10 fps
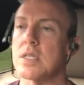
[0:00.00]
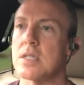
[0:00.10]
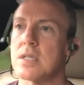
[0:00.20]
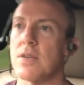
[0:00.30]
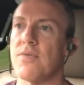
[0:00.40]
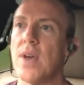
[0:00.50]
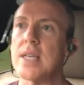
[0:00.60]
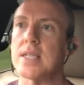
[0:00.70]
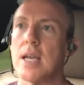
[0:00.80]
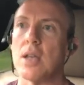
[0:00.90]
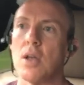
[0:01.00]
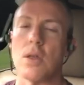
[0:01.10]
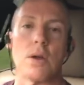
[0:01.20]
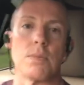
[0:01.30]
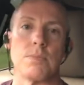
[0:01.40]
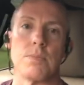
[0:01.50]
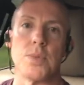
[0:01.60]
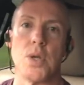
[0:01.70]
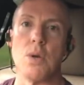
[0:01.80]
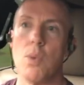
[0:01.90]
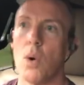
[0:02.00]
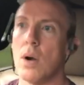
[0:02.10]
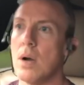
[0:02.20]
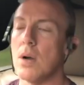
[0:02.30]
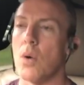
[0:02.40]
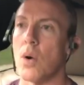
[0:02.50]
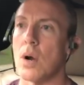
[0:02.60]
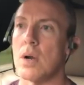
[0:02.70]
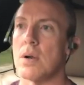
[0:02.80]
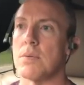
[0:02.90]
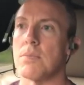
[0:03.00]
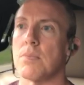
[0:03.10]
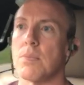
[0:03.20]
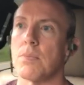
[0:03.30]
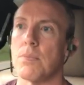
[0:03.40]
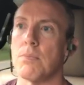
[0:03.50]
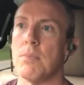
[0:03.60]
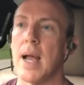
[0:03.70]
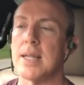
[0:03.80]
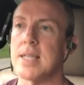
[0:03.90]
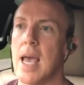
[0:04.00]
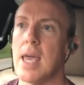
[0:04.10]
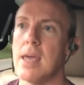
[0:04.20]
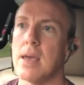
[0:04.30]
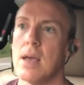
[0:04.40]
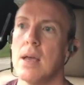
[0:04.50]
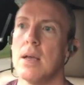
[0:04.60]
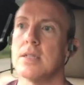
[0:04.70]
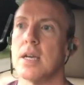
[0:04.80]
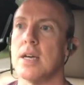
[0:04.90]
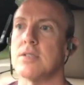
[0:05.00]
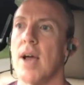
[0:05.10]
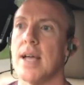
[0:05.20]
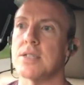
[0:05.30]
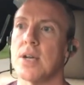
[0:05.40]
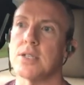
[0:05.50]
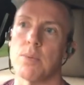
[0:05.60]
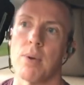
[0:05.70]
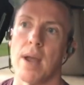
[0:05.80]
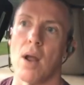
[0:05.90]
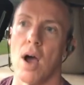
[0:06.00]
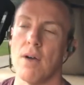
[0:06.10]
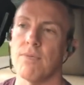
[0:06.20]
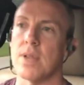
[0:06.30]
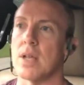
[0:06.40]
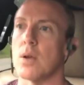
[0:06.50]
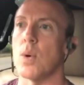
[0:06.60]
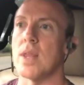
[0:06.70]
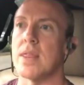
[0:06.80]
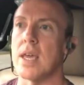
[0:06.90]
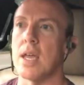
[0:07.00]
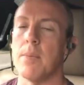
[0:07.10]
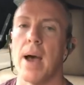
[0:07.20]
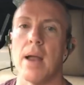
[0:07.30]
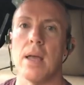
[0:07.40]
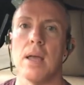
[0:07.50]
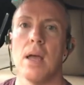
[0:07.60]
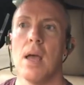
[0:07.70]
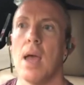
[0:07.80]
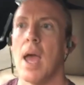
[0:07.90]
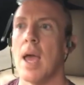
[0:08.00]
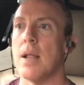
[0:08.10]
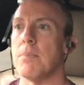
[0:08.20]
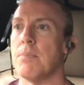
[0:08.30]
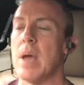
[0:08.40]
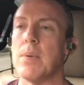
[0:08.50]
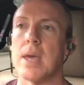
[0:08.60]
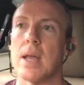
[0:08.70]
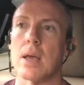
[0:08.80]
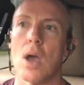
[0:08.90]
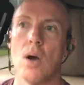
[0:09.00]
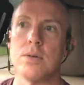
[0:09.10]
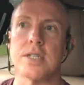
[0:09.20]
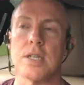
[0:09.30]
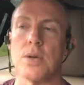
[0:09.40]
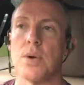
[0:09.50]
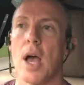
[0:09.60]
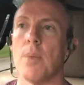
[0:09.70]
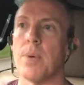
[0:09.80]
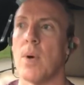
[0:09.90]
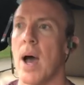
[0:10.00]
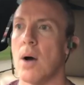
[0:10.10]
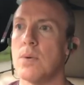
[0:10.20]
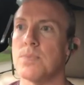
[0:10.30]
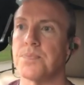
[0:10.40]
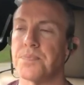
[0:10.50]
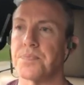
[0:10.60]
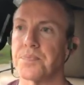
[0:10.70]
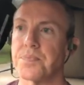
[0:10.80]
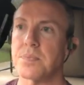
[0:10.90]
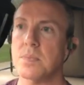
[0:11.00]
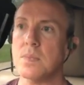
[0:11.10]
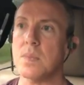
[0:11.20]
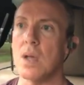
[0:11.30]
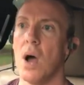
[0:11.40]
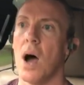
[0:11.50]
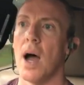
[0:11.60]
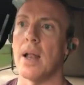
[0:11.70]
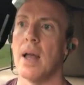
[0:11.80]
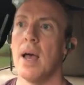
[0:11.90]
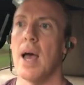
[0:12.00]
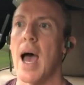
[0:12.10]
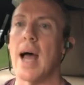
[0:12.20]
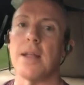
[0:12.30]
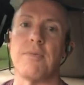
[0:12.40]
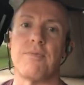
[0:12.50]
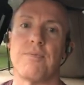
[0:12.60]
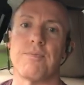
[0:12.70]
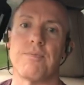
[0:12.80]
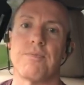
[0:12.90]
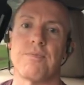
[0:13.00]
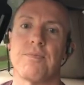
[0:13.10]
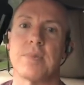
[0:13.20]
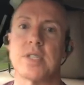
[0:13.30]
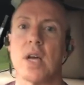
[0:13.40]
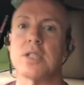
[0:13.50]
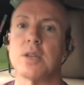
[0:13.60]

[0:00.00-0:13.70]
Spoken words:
to fix it, you either do more or meditate to try and shut your brain off, to quit thinking about it, and maybe get a coach to help you out on how to shut your